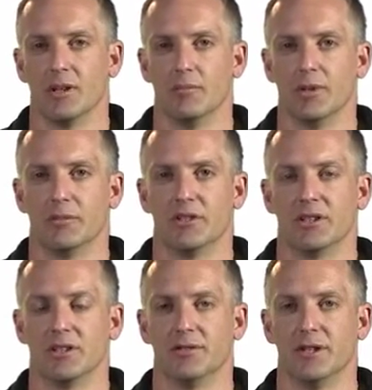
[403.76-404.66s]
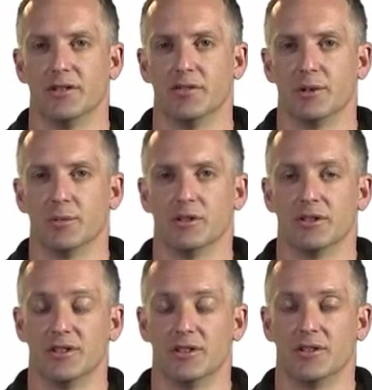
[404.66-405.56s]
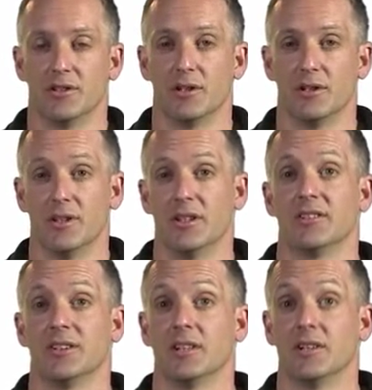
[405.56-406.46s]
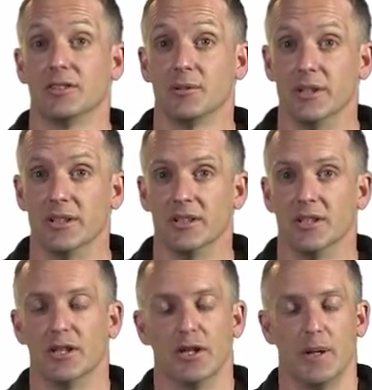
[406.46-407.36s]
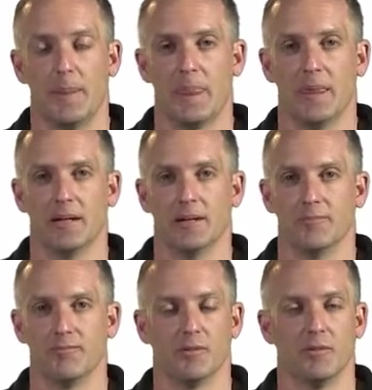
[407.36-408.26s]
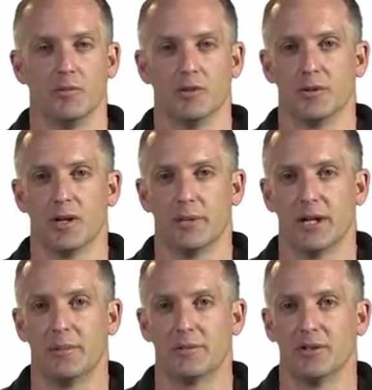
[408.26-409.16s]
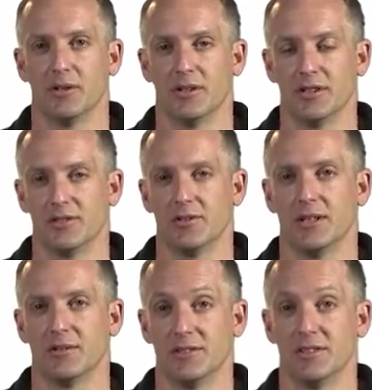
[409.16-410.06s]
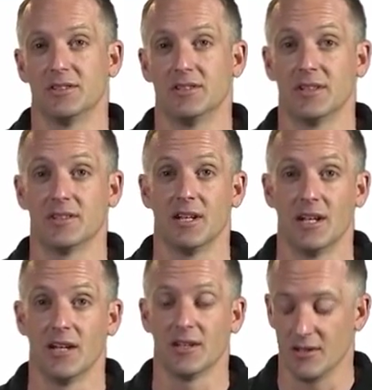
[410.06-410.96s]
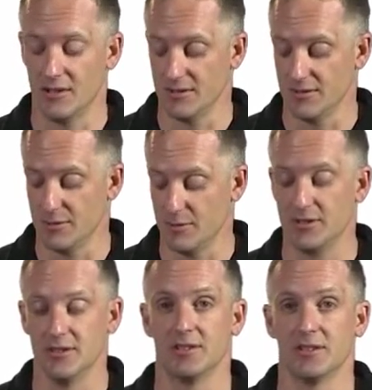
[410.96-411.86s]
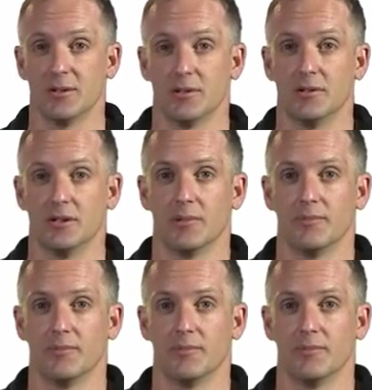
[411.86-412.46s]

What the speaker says: been particularly effective. People continue to grow the things that they like to eat, which are perhaps not as drought-resistant as other kinds of species they could grow.